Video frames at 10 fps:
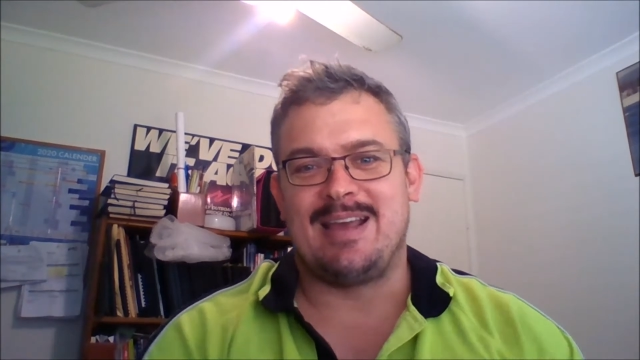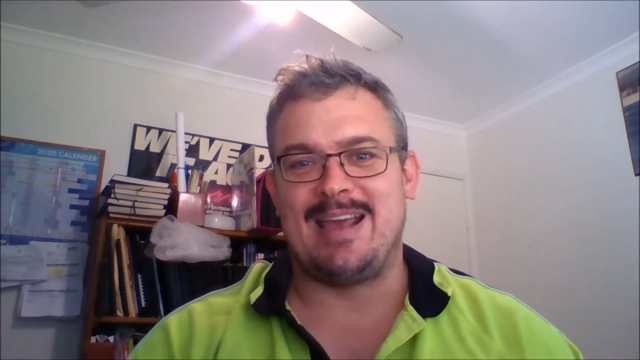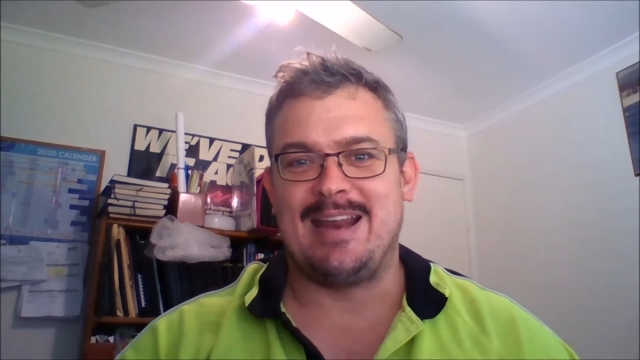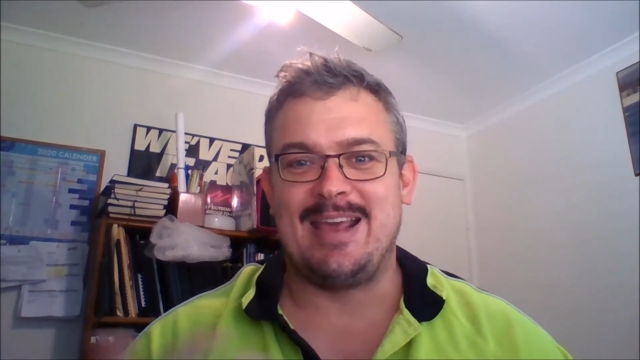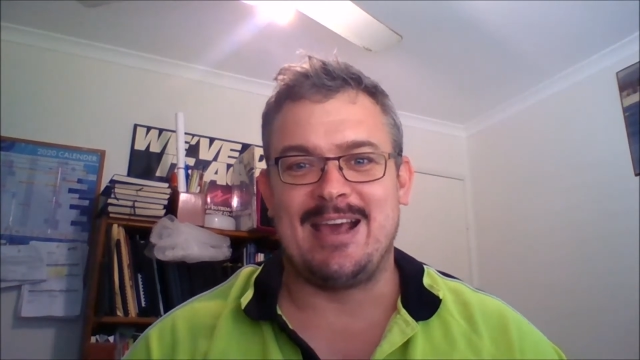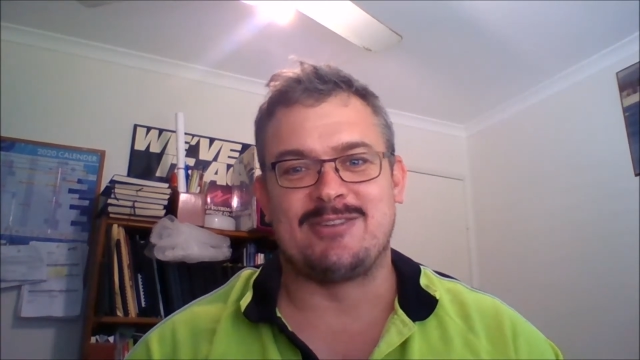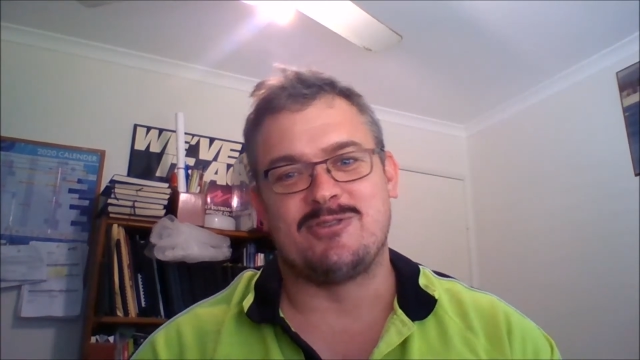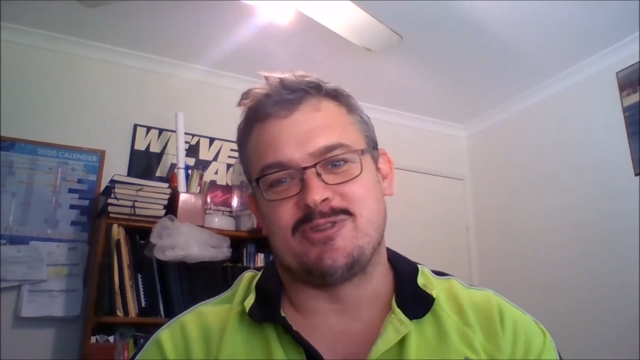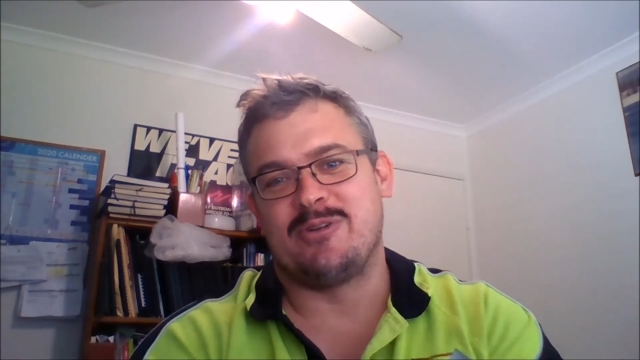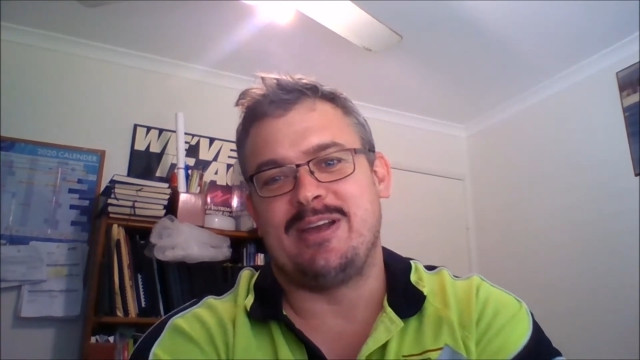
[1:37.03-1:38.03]
any
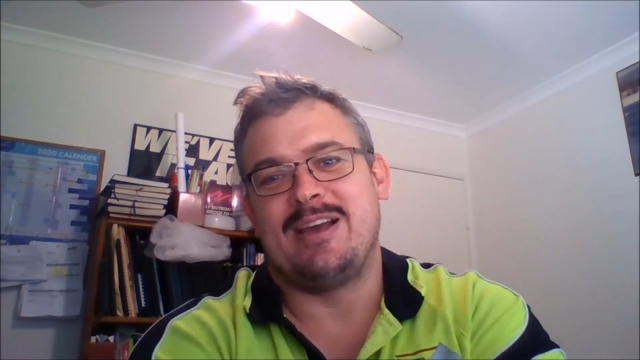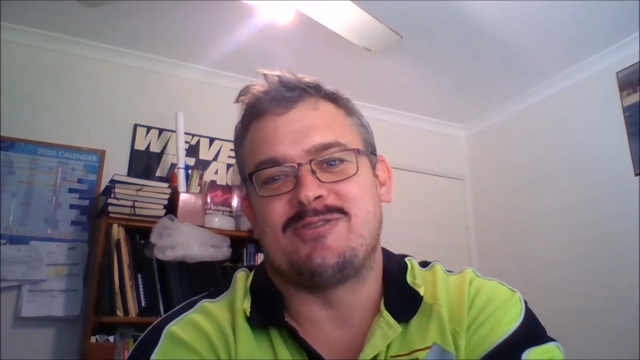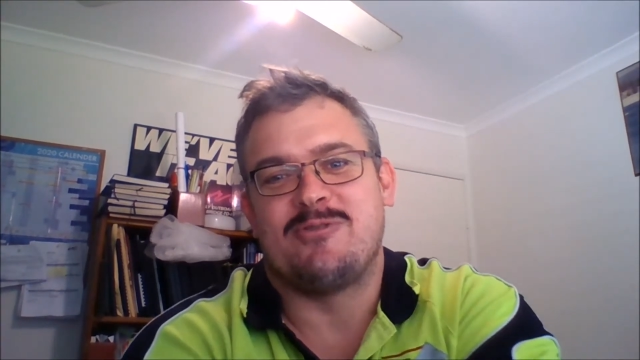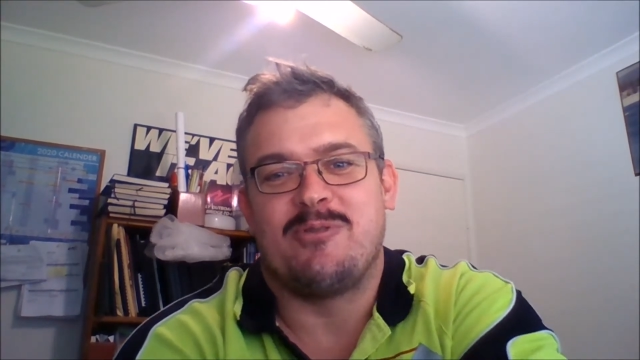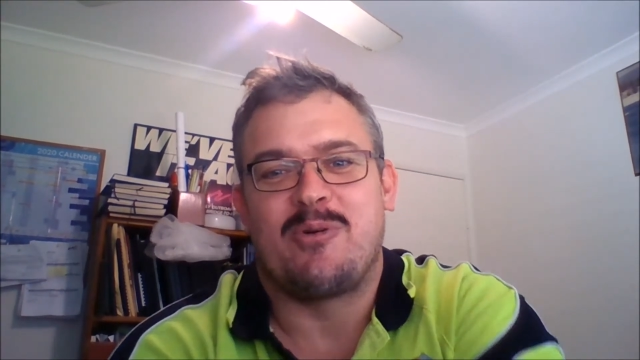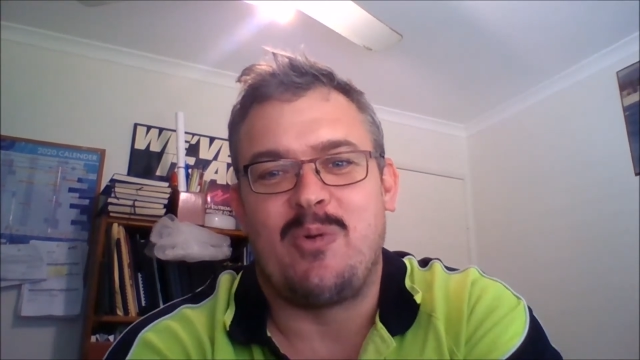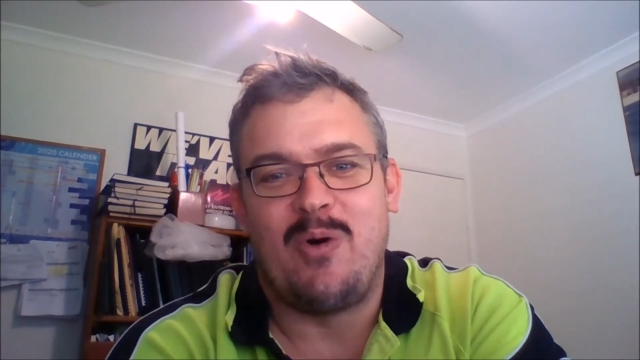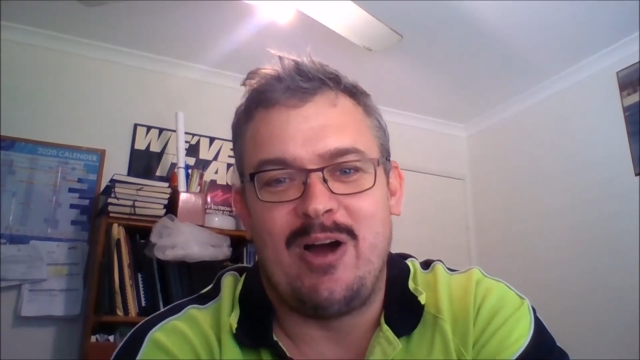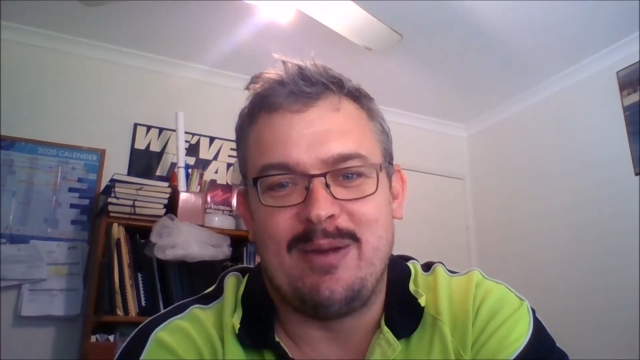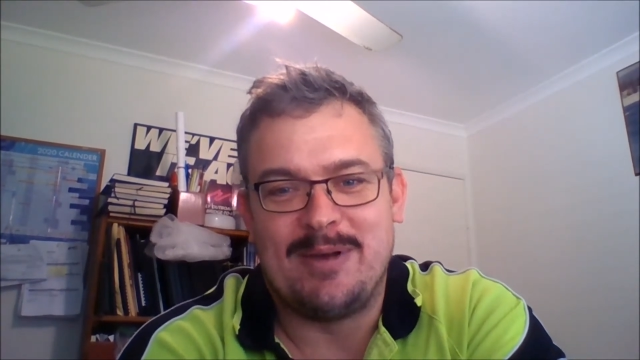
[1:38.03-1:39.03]
extras or any extra
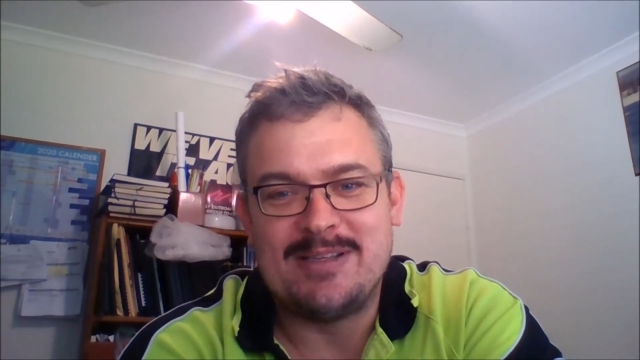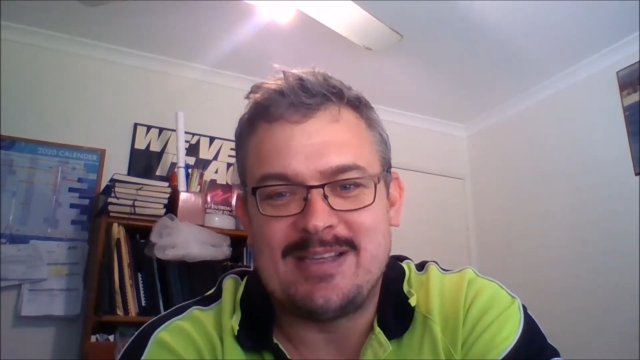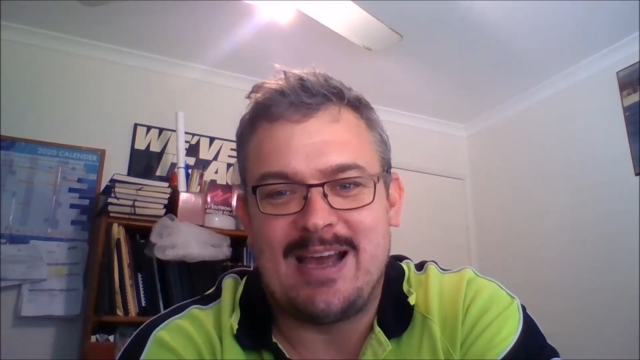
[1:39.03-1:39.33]
requirements